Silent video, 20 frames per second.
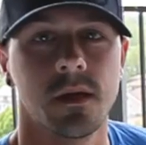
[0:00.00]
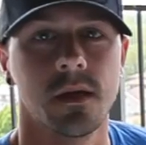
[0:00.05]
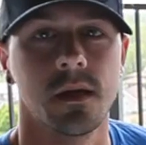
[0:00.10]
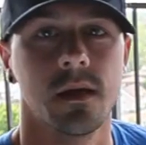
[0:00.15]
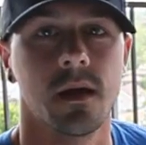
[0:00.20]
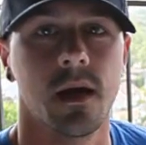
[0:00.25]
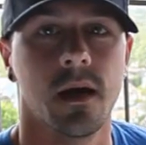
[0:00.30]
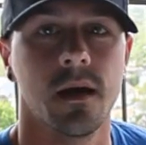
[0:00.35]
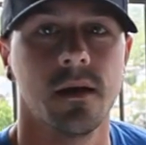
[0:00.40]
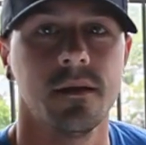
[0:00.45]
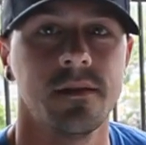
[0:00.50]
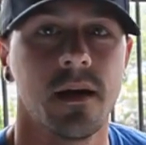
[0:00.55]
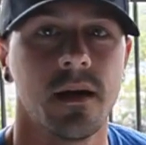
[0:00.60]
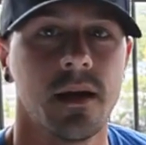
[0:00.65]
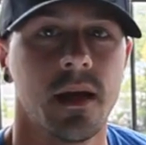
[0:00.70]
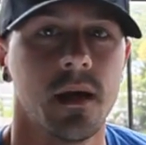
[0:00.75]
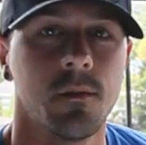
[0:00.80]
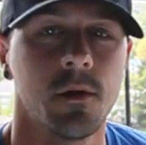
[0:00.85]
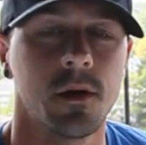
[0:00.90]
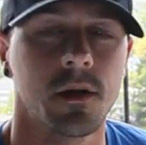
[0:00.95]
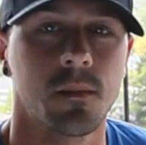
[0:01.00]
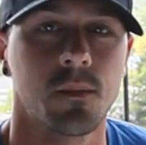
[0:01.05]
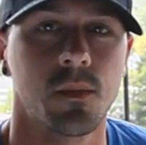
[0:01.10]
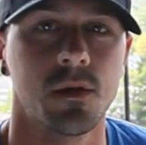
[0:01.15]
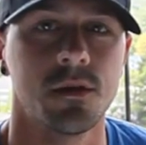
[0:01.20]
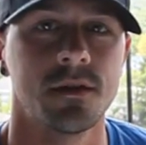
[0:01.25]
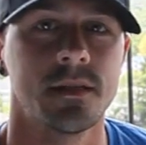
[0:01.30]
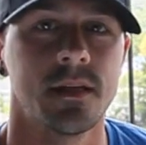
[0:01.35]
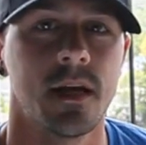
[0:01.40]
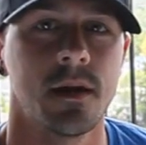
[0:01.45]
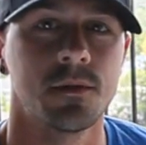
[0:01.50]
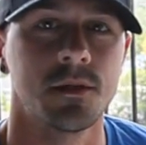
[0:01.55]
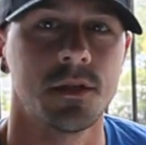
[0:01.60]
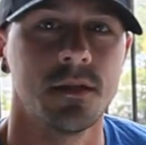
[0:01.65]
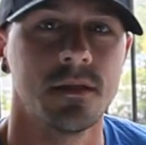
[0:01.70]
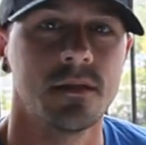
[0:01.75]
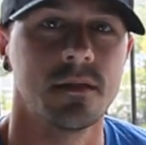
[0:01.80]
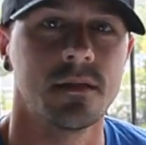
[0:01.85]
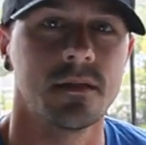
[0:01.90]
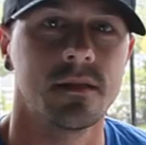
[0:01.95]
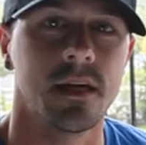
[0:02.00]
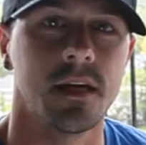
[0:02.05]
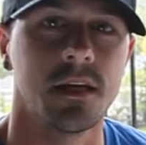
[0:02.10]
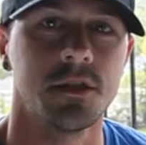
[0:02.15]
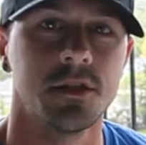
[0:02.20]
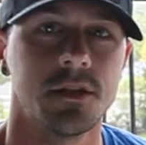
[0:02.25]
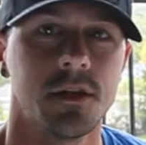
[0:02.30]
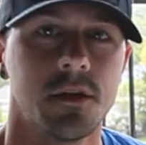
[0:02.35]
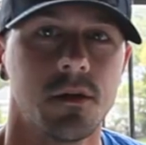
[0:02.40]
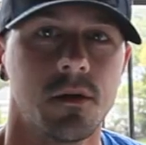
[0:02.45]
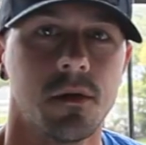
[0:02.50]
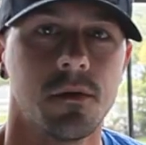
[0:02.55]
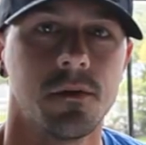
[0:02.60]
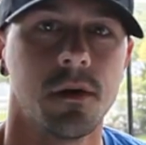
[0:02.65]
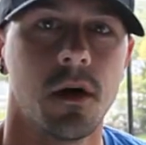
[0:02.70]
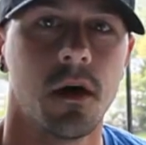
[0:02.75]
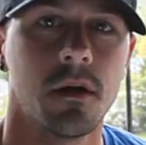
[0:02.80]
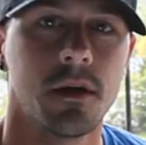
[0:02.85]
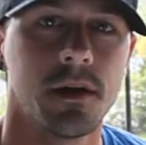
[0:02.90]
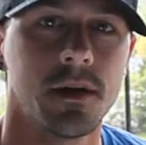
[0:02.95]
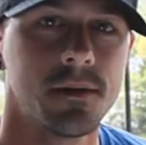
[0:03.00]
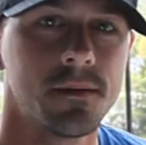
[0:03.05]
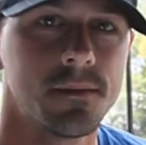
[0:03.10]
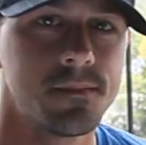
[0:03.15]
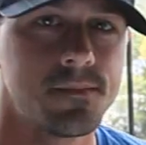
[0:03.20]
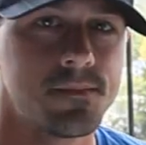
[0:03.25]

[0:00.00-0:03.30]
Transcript: the Dynamic Perception Stage 0 Dolly.